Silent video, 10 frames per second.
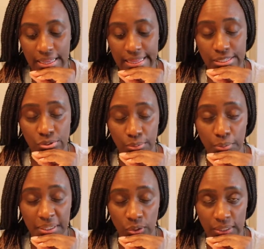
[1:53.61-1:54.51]
that's what I'm
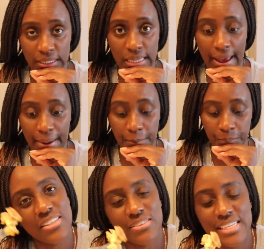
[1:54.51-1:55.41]
gonna be doing today.
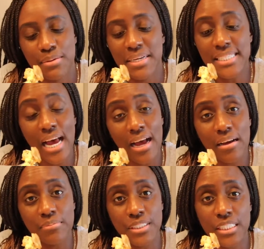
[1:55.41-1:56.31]
So in the meantime,
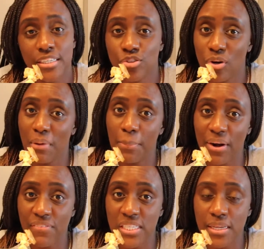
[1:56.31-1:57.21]
I'm just gonna enjoy my
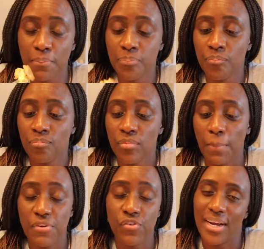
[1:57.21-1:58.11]
breakfast
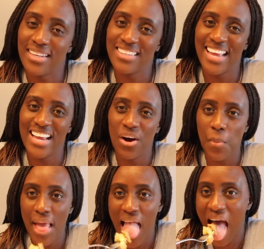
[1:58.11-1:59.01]
before I get the day going.